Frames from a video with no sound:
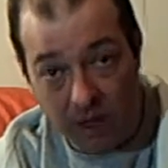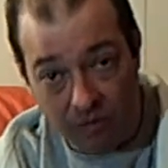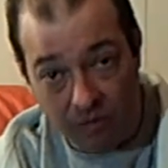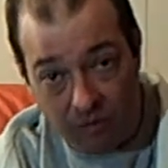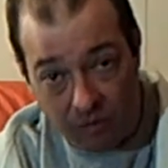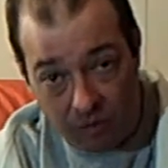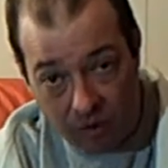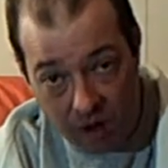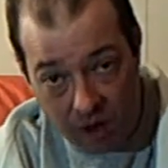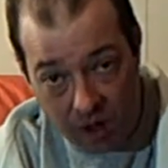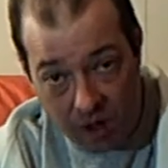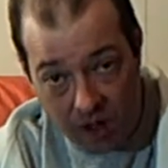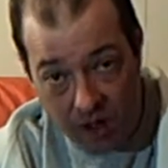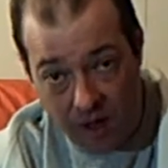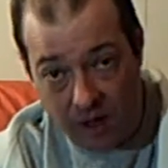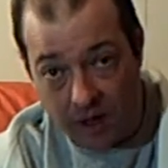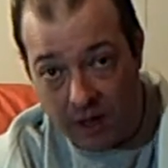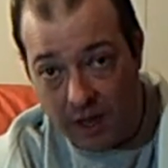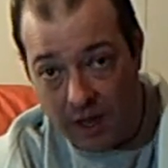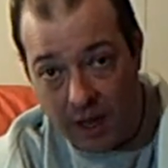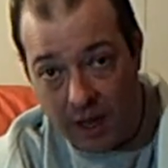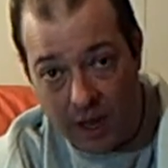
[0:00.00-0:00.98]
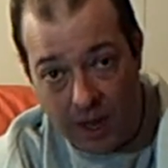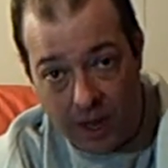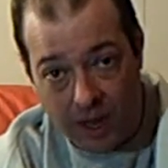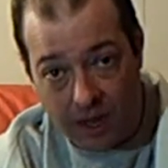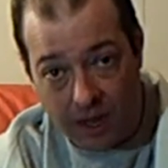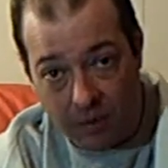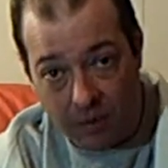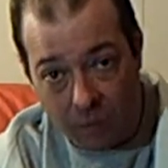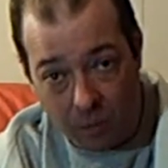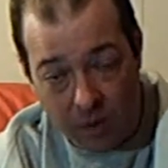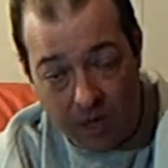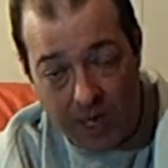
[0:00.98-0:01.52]
If they're not,
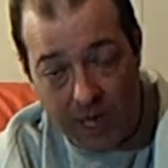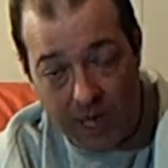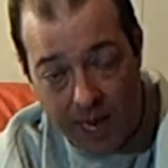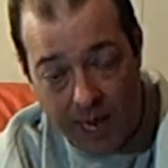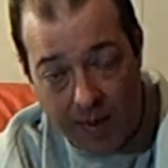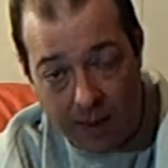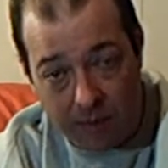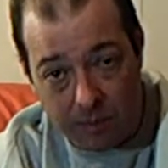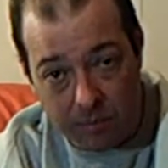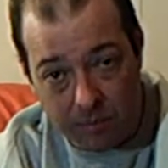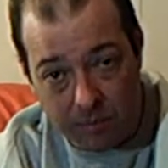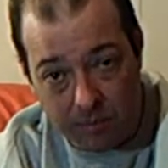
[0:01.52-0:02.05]
hey, we nab